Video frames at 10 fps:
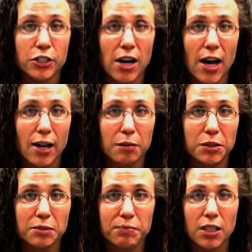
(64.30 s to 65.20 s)

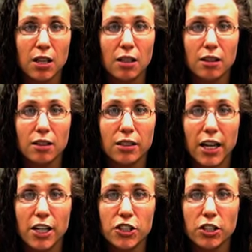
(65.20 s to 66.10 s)
tribes. The
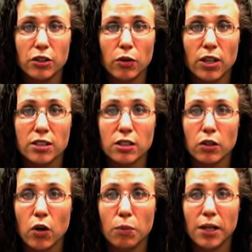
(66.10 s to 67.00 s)
litigation, known as the
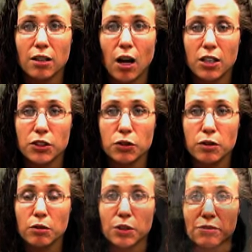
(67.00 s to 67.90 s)
Cobell
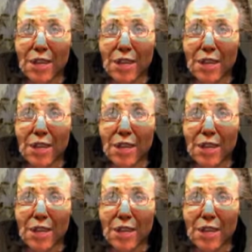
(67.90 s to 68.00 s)
lawsuit, was